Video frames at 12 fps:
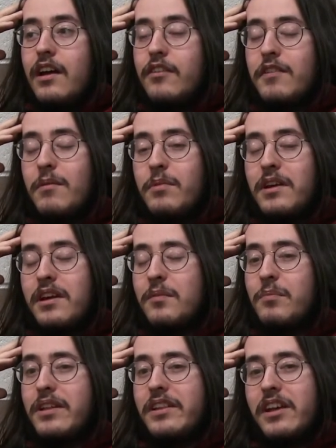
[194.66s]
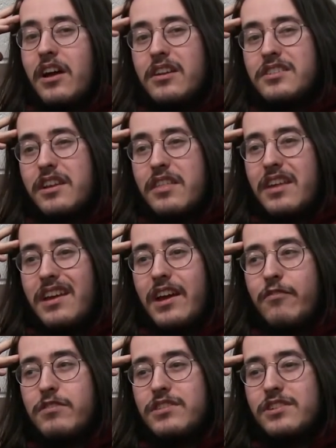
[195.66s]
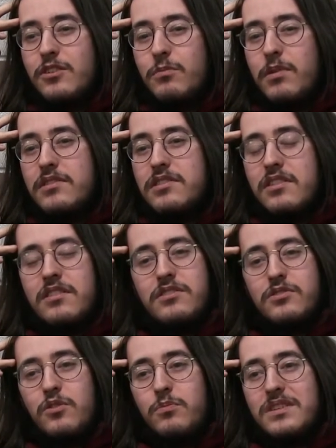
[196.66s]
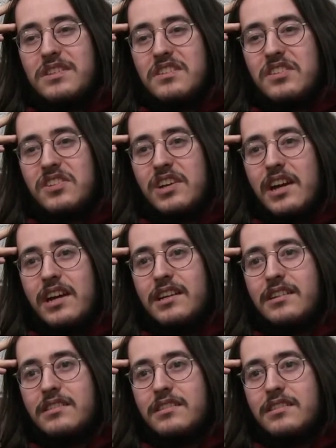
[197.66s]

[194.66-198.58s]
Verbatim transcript: If I'm being completely honest, I think every single person in this group is insane.